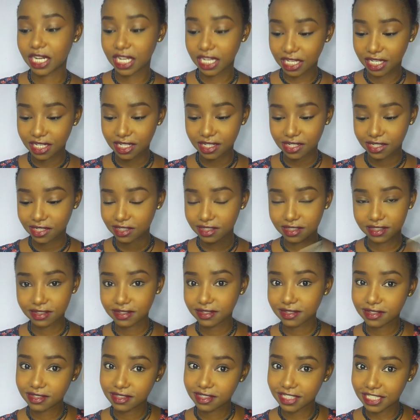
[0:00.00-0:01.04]
Like,
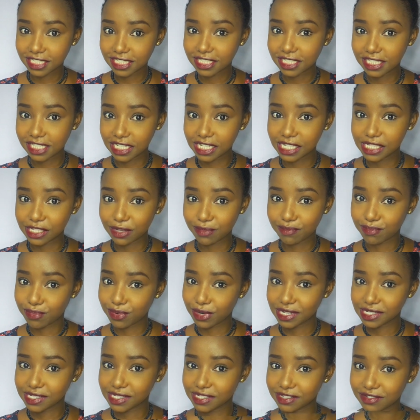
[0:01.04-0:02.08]
this thing is
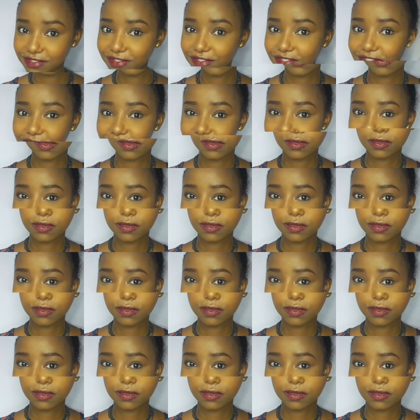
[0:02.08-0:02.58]
impressive.